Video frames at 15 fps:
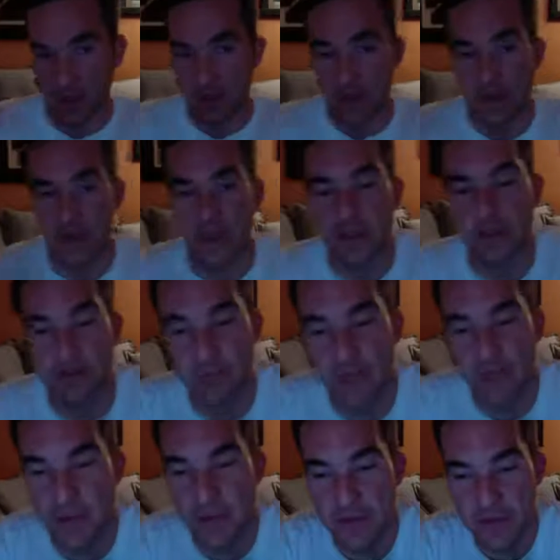that
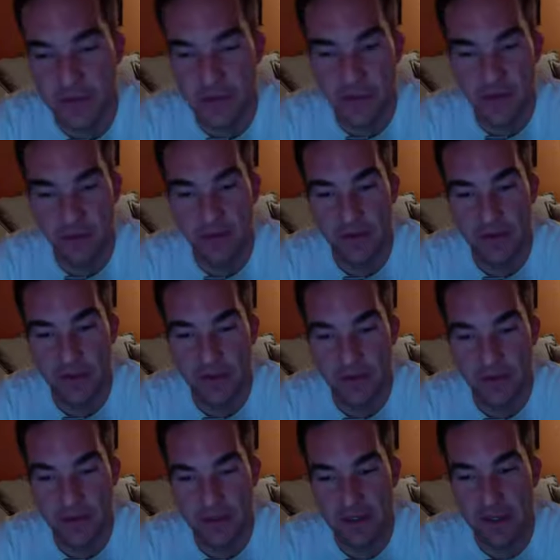he was going to do everything he
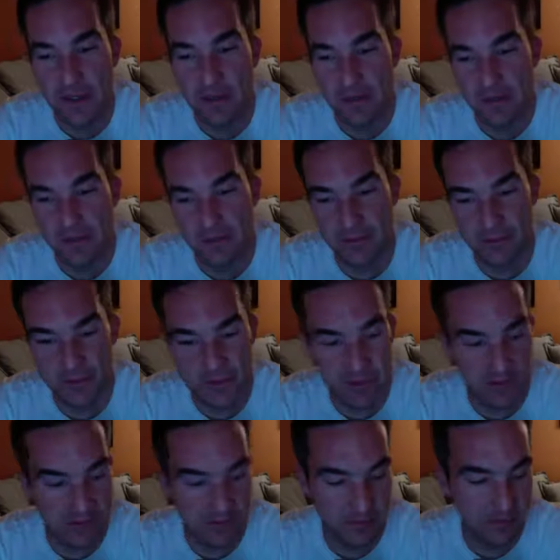could now
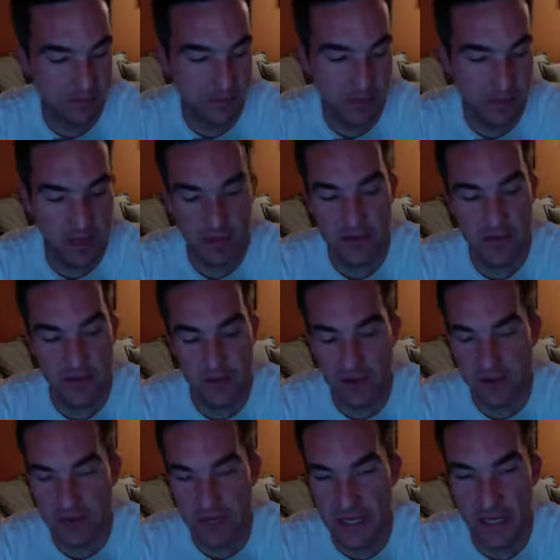to make sure
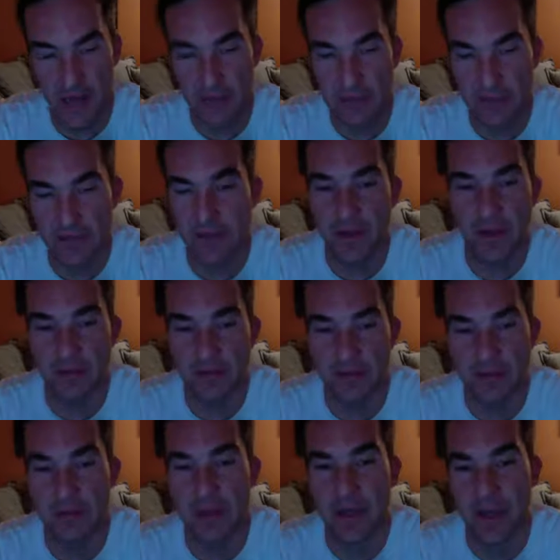that he helped develop
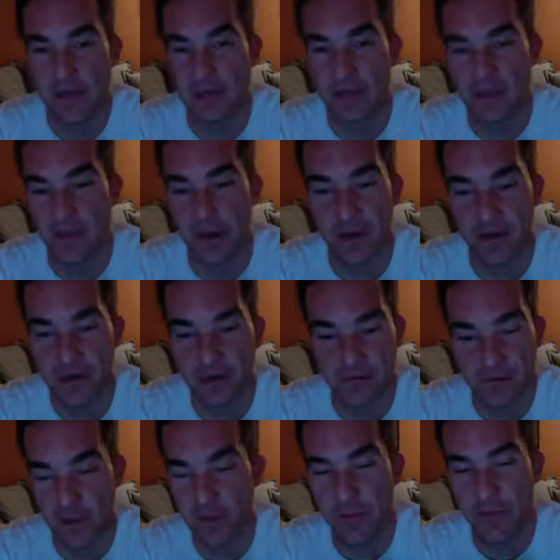the next
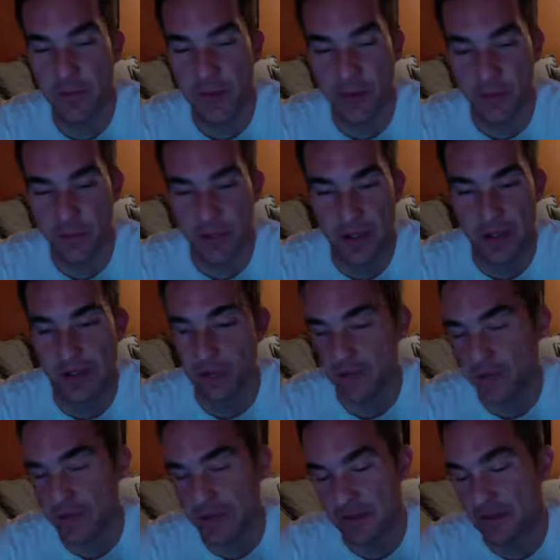group of American players,
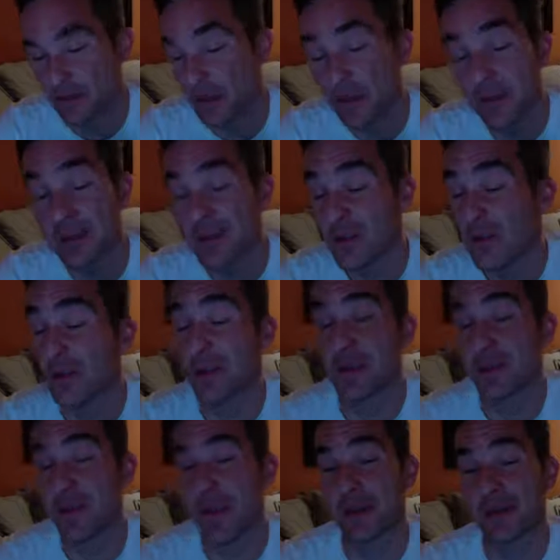which means don't
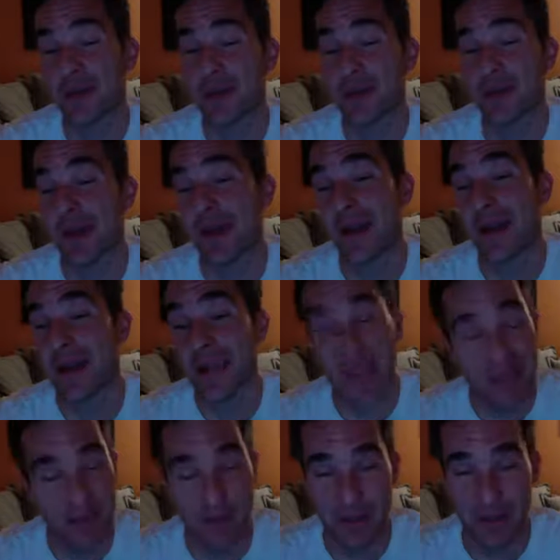expect me to buy
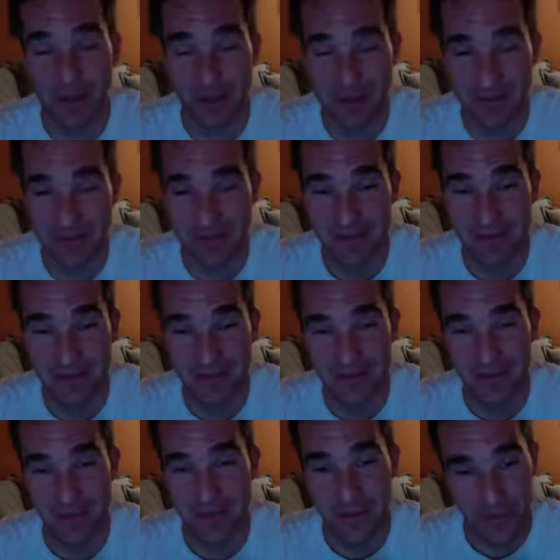anybody
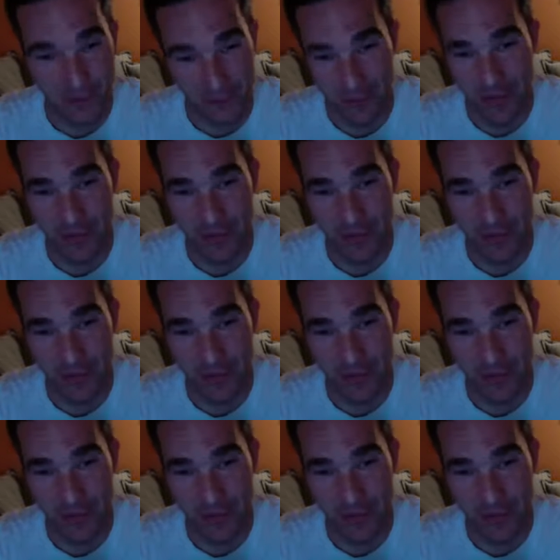that you've heard of